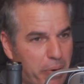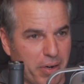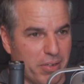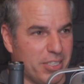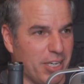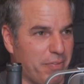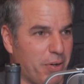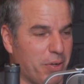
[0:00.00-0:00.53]

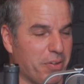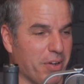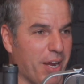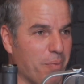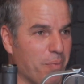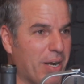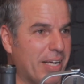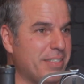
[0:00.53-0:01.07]
yourself out there,
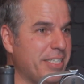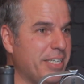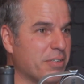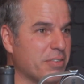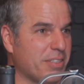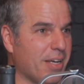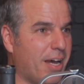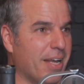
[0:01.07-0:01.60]
and when I see your
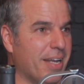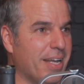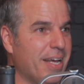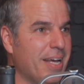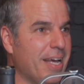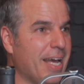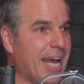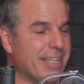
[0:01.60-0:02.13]
son,
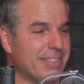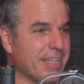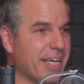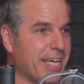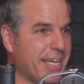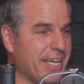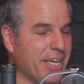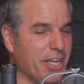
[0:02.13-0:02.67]
it's
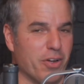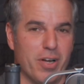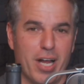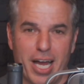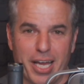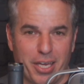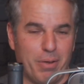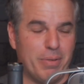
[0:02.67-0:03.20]
like you're
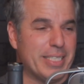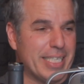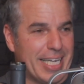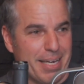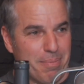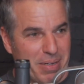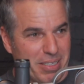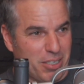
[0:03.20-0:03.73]
not using
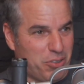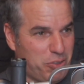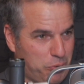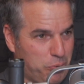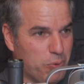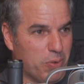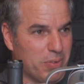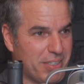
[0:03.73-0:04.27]
him as a
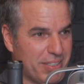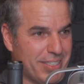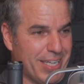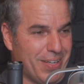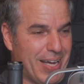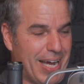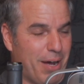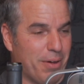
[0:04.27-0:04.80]
tool to
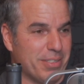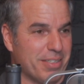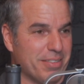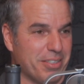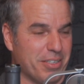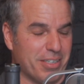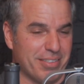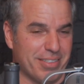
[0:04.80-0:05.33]
sell houses.
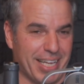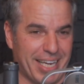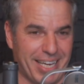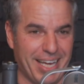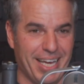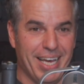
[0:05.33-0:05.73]
You're just like.